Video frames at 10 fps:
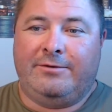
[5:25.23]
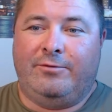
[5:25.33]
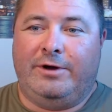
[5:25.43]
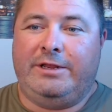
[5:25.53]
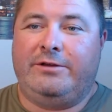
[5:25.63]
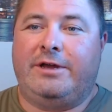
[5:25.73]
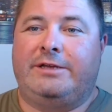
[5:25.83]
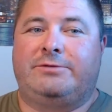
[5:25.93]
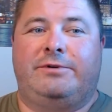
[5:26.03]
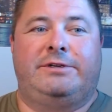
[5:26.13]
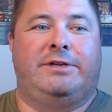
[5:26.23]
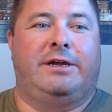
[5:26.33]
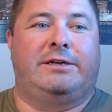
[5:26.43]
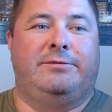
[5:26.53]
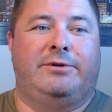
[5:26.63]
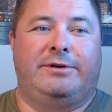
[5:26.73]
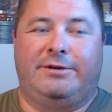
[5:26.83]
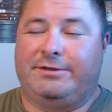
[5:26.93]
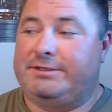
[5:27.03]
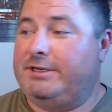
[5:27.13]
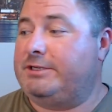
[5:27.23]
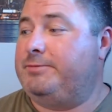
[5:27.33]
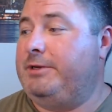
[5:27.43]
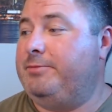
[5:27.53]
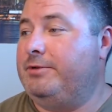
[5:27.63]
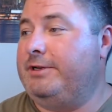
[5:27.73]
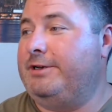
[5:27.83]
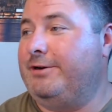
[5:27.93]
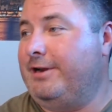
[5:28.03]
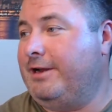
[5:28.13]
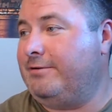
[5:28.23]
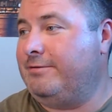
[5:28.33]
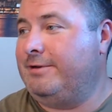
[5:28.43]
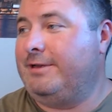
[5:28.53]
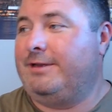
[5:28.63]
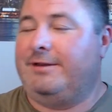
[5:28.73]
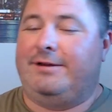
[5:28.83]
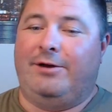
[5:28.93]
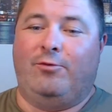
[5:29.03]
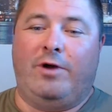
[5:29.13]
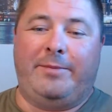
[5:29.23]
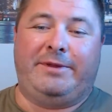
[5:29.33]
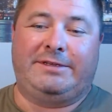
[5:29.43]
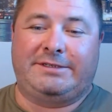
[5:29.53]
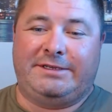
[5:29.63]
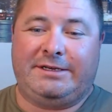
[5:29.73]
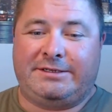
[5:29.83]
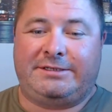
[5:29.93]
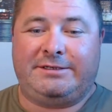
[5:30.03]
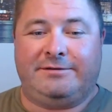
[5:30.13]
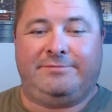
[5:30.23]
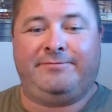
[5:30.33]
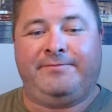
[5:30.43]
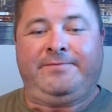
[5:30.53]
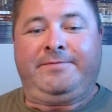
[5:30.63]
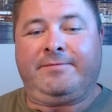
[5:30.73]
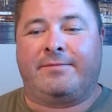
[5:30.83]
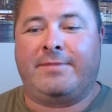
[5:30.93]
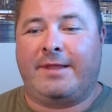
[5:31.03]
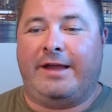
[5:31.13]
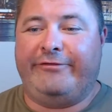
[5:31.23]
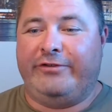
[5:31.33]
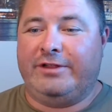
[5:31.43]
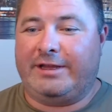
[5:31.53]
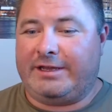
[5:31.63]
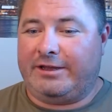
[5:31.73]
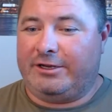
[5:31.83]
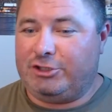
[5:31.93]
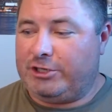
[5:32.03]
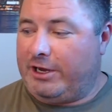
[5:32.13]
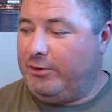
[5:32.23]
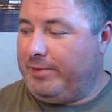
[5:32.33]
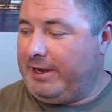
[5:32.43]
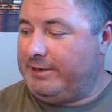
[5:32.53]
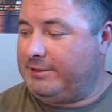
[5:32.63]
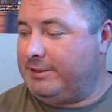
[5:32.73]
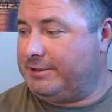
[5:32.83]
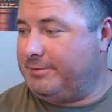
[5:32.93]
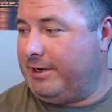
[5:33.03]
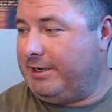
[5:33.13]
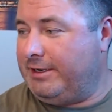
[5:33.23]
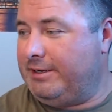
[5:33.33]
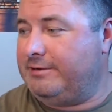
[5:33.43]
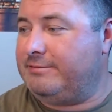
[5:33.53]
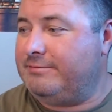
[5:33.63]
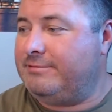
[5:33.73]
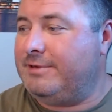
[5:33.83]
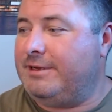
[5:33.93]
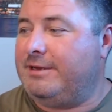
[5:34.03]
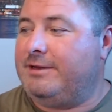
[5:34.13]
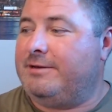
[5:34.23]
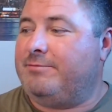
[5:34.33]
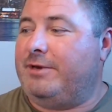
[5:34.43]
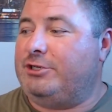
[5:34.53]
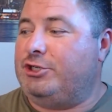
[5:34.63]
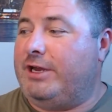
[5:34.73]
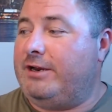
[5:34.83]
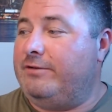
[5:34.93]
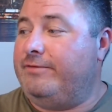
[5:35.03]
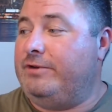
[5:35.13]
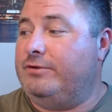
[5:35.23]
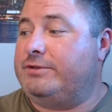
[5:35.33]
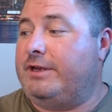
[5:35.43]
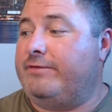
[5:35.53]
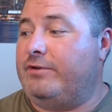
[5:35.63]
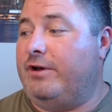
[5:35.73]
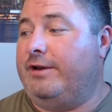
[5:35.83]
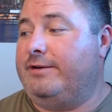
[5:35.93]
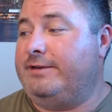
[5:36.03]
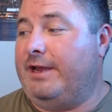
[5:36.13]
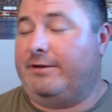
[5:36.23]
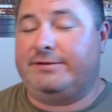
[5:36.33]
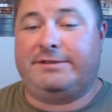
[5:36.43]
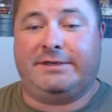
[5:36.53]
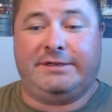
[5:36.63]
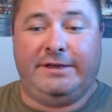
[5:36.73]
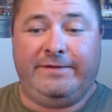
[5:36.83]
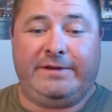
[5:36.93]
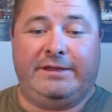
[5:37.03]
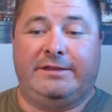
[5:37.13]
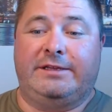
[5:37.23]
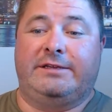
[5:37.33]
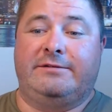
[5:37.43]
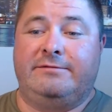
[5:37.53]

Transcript: What do you guys want to talk about? There's 6 people in here now, a whopping 6. I feel like I got shadow banned because my channel views have gone down significantly.